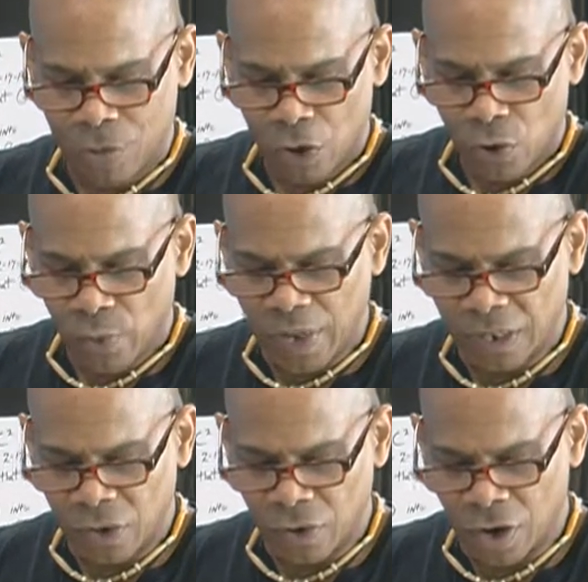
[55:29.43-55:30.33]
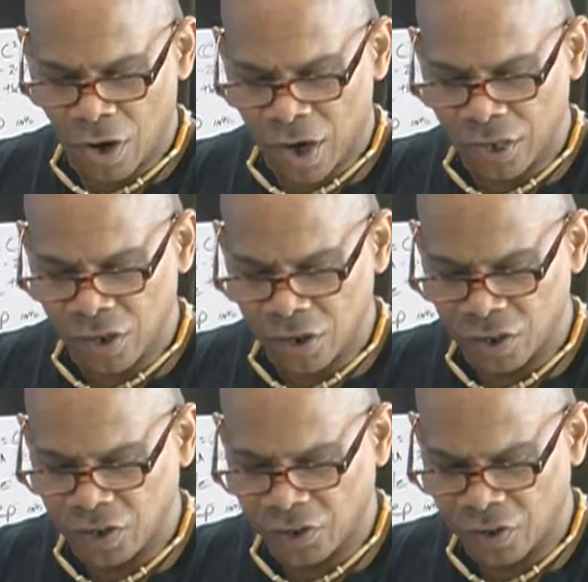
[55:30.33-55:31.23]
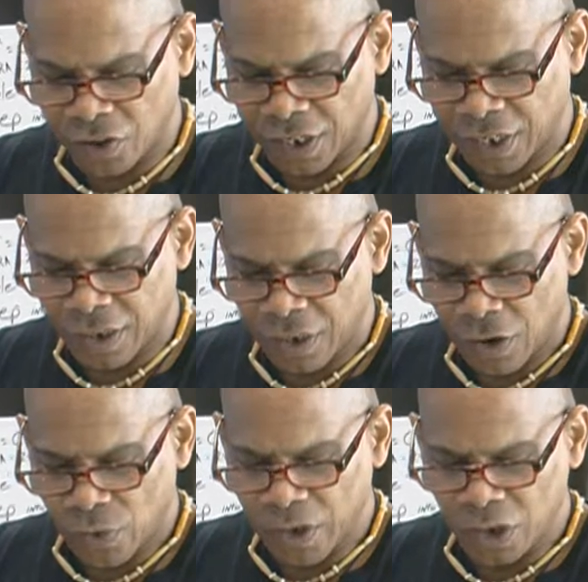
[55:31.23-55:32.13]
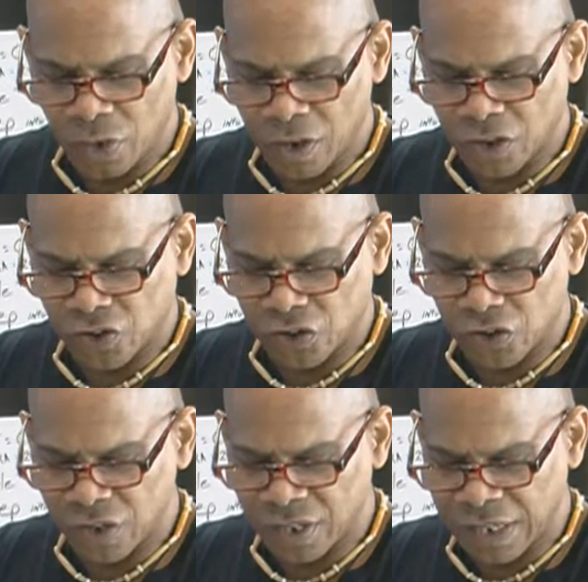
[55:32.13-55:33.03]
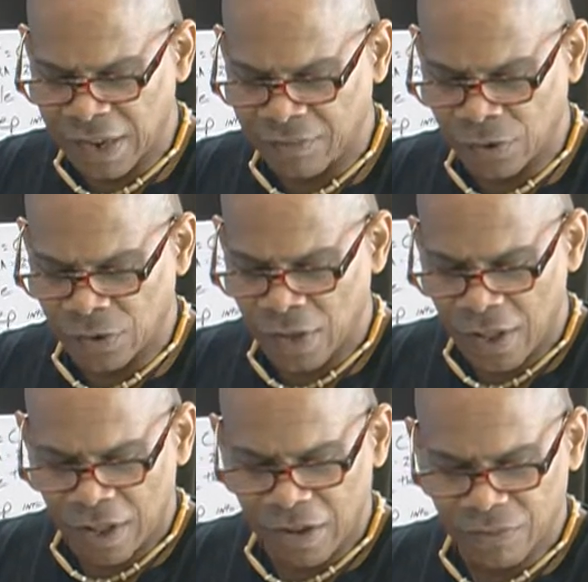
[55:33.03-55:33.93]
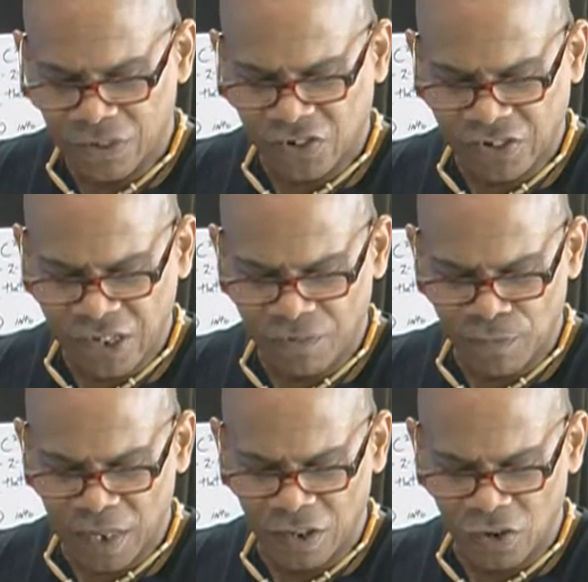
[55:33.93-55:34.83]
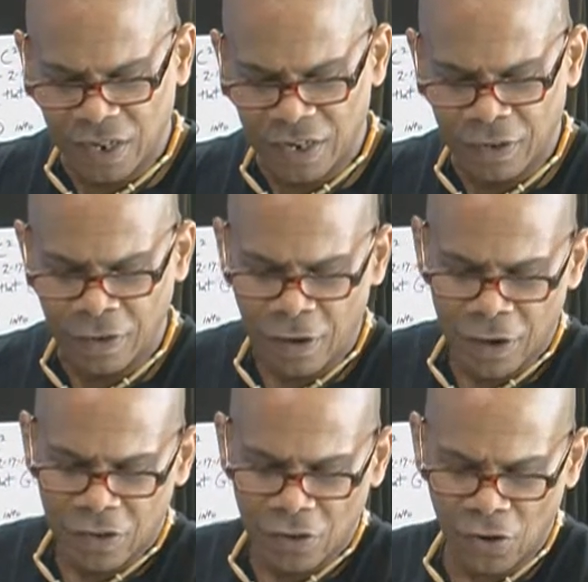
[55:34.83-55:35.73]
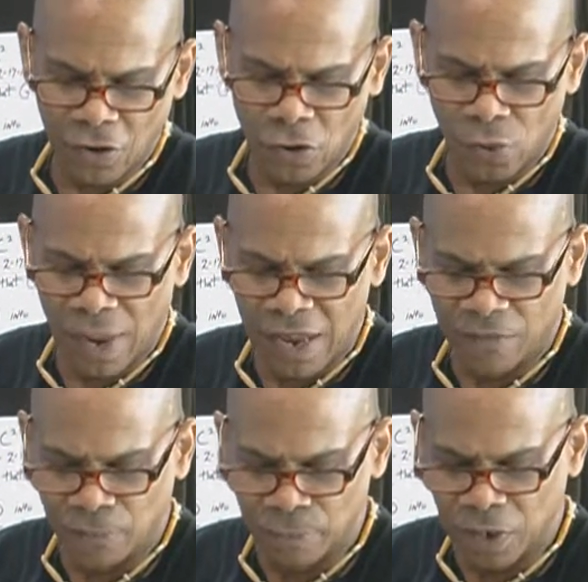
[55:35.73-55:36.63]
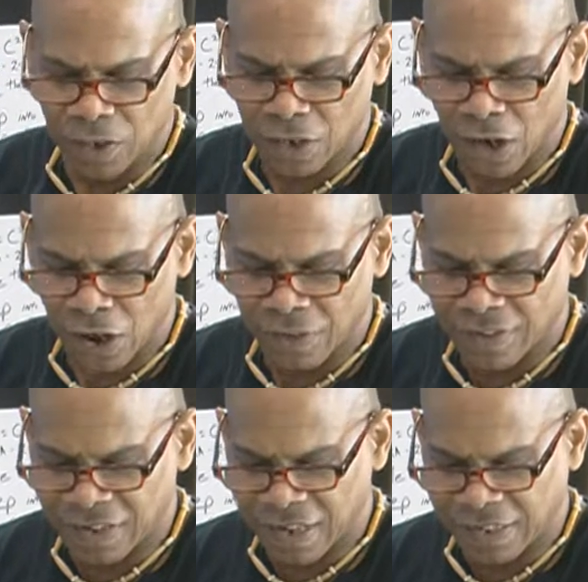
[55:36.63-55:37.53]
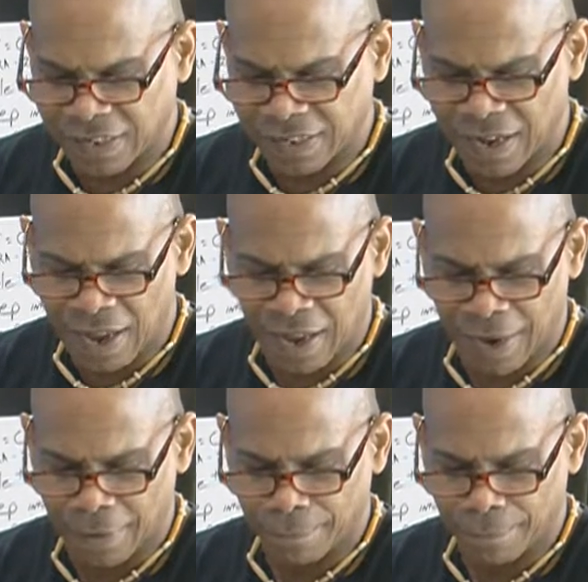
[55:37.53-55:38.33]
When you are on your journey, when you are a junior level of achievement, you can turn away from your gods at any time.